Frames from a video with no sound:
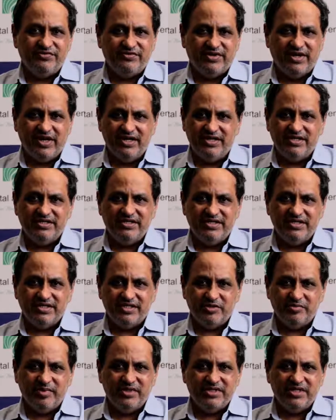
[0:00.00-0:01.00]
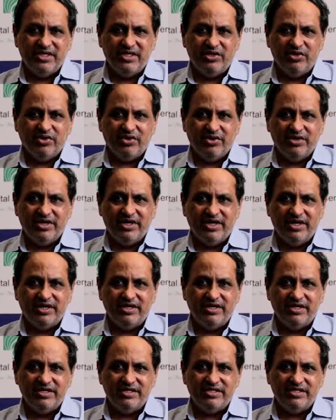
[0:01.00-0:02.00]
heart disease, especially coronary
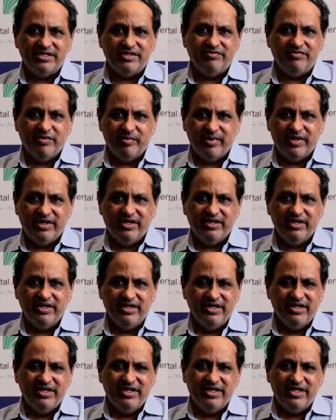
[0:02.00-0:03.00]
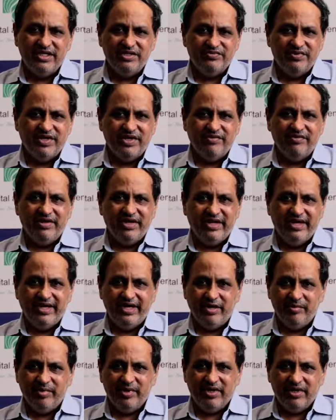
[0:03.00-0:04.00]
artery disease in women, is very, very
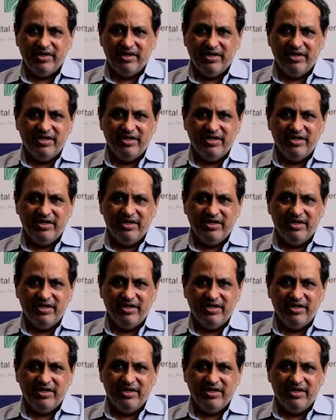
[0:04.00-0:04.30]
atypical.